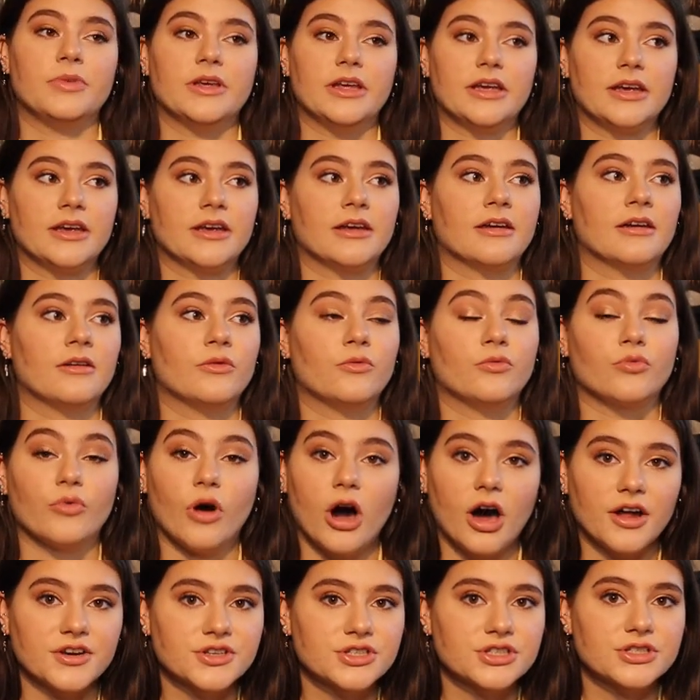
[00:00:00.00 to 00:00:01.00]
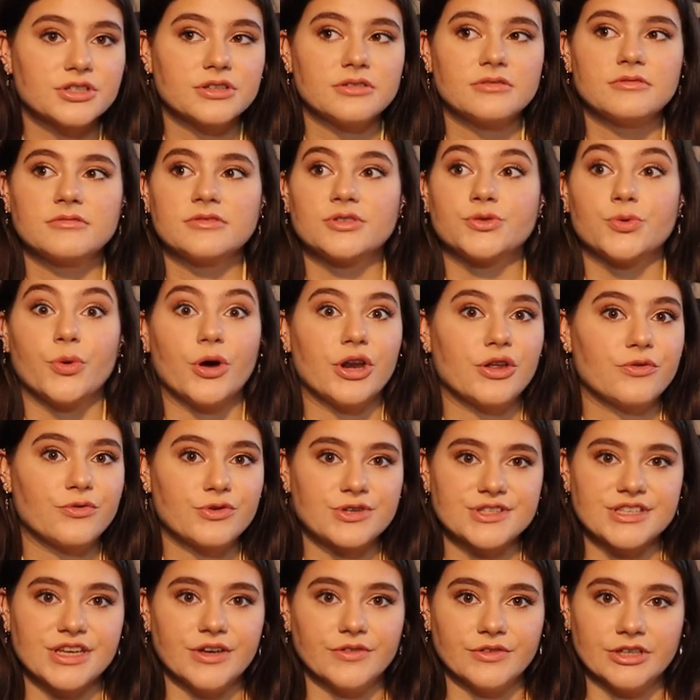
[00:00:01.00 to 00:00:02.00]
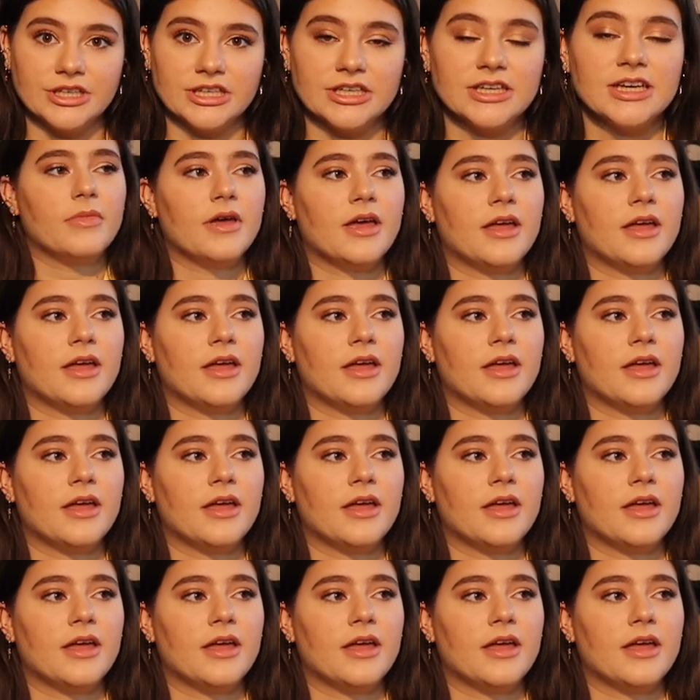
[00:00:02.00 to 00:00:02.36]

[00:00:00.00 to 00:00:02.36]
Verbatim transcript: being watched 24/7,